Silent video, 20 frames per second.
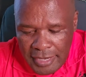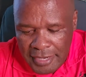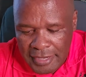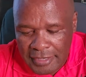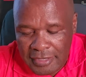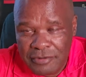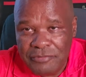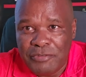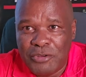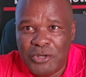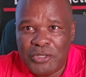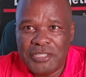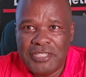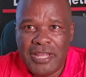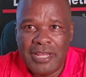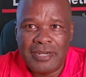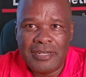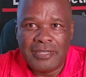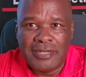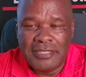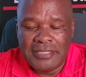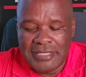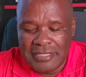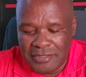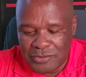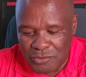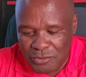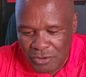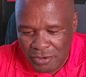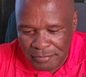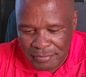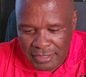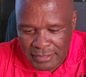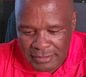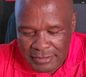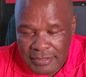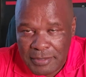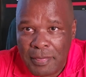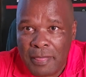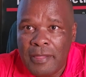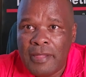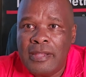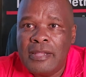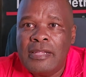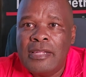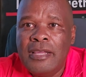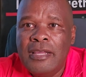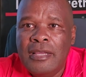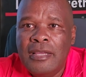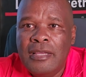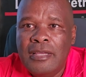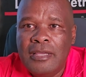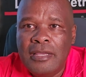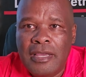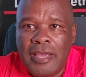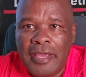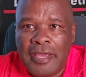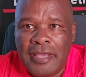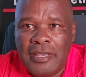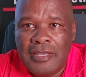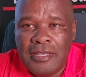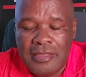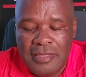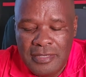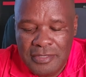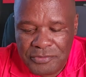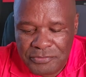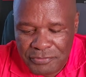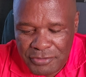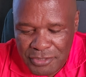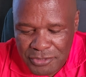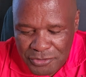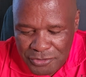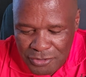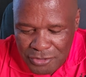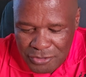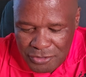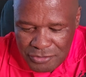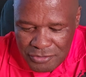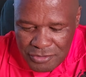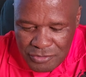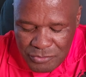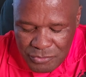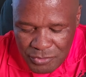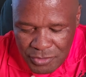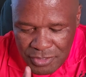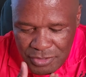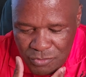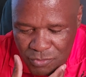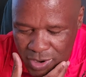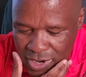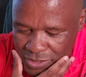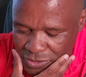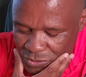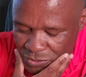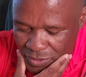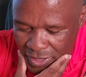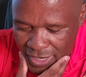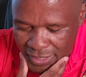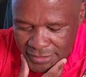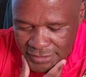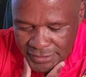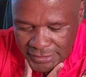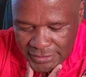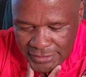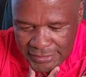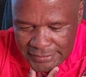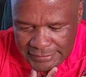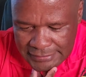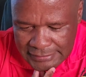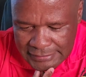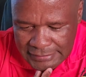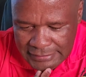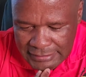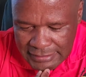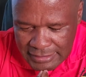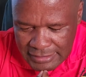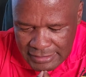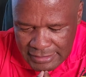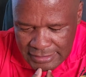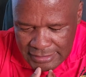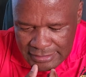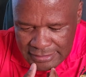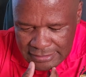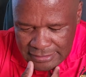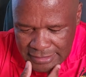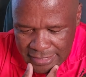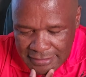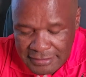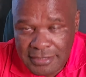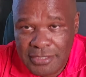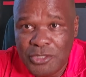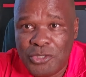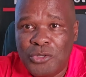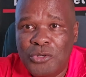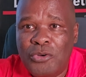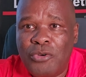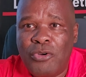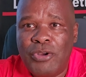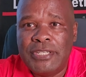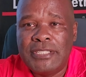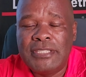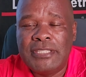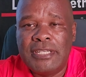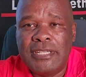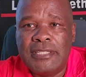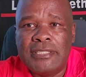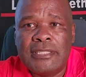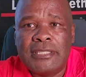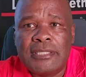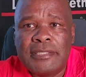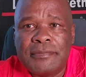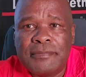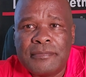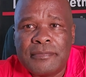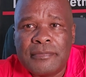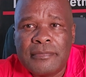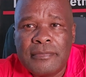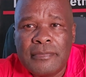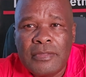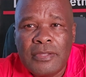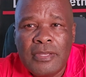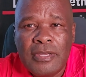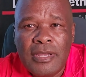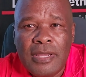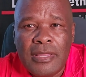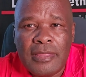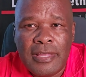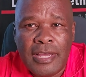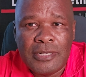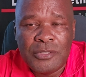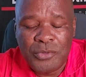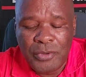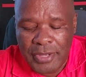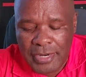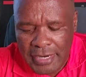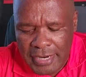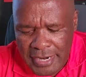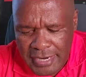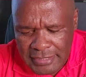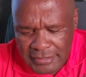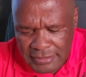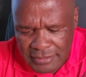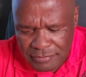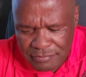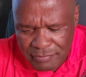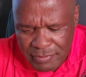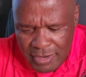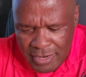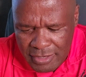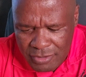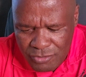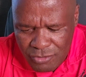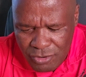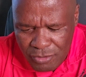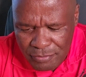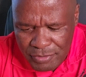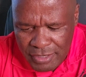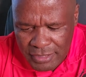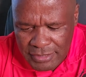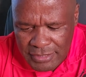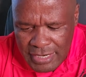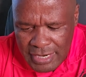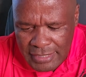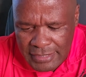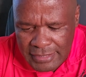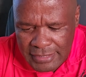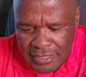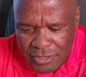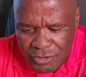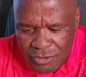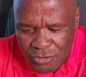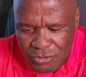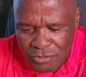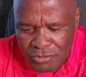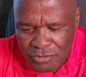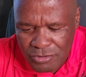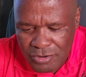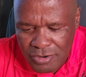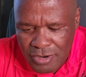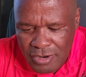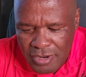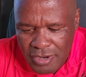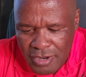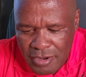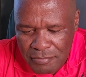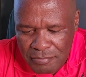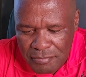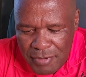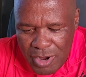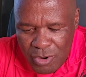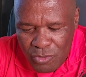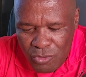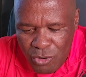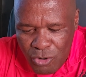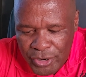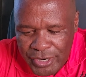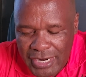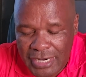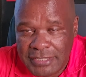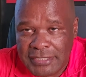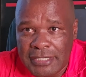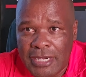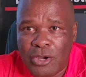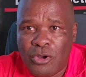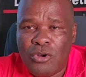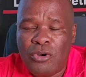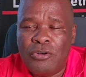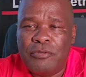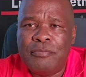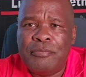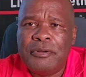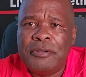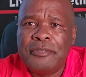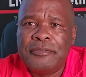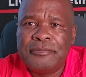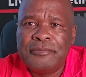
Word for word: Uh, revolutionary greetings, comrades. Uh, in this video, we want to address just the two questions that were raised by Comrade Katlejo Makola Jacob.